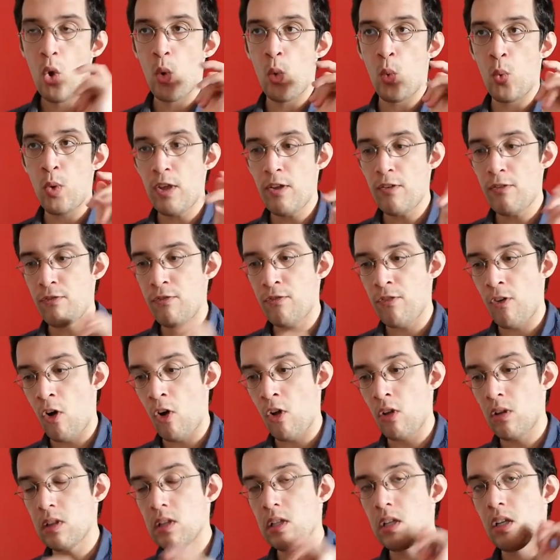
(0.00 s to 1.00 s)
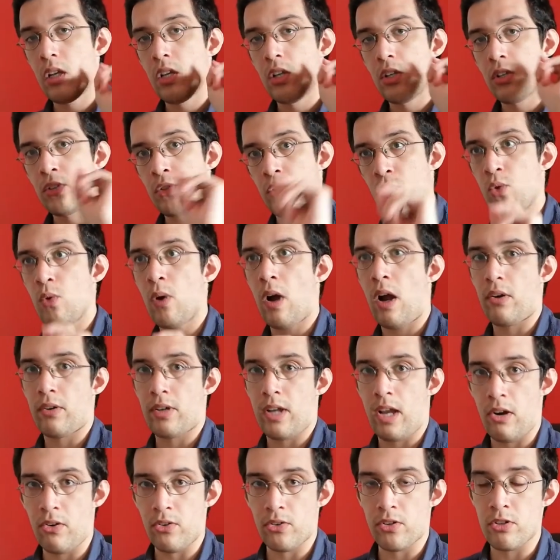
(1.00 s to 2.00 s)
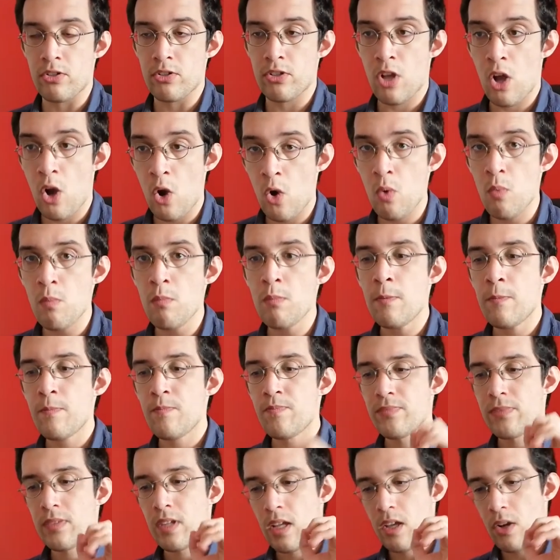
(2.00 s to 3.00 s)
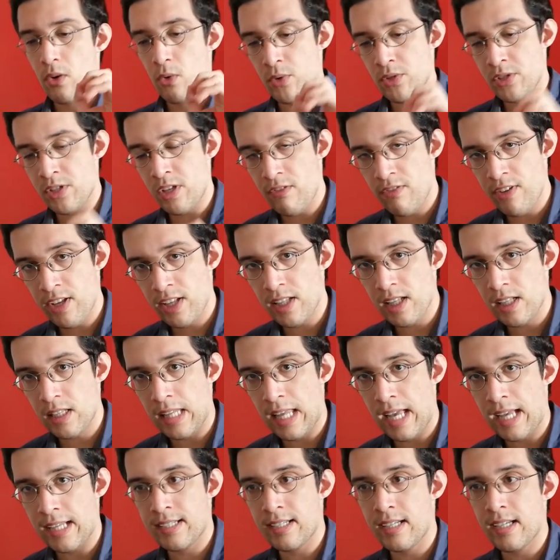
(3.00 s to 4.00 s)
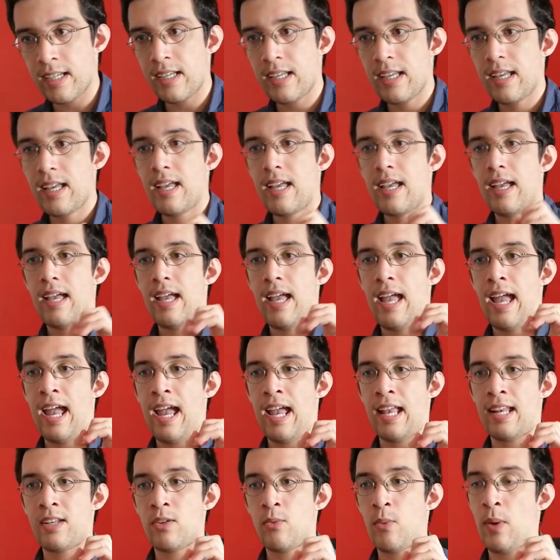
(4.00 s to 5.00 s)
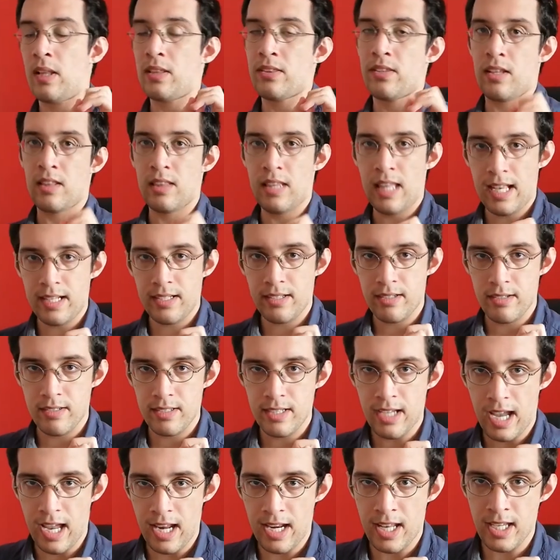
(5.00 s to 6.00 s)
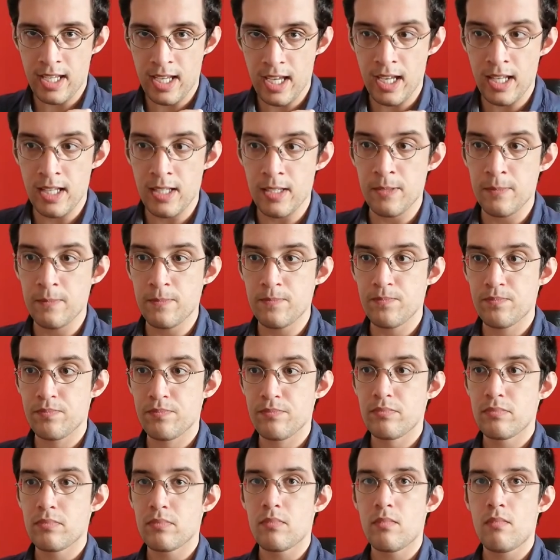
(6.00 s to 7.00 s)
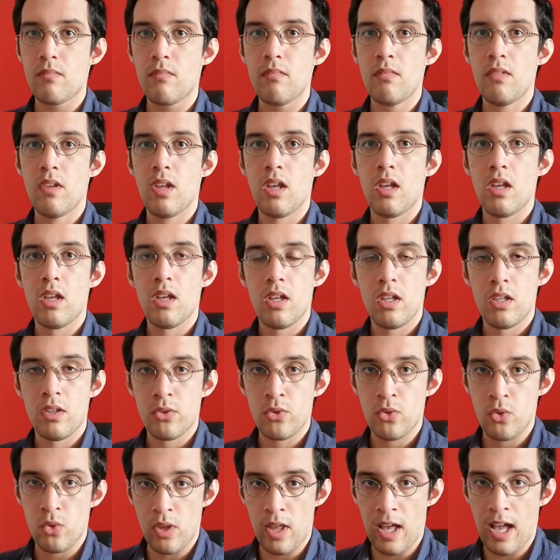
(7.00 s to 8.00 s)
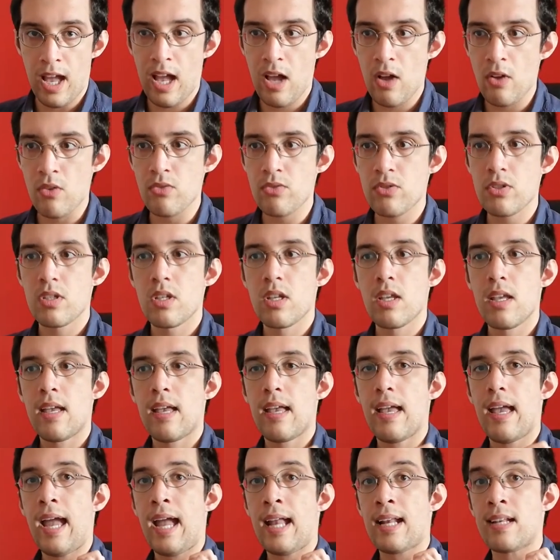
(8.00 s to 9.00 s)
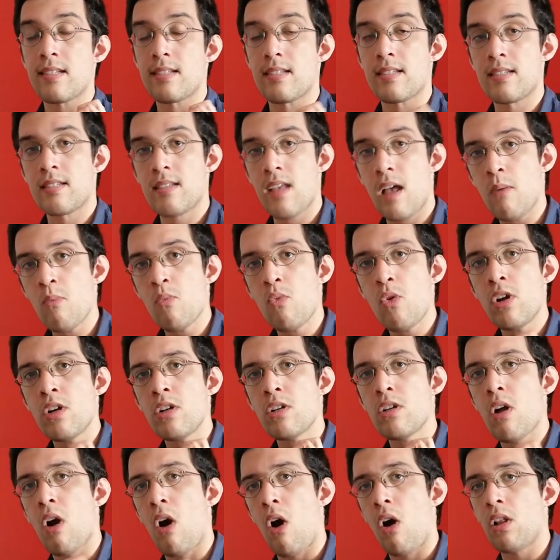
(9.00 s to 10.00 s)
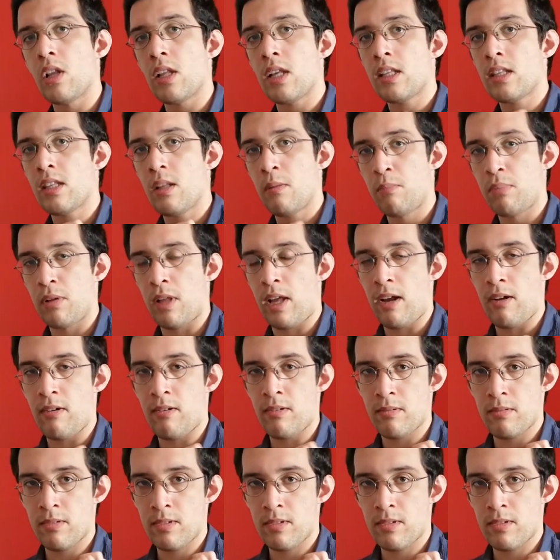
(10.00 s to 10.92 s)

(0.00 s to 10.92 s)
we fall to our character's home receiving the letter and well the letter getting in to the house and someone calling the player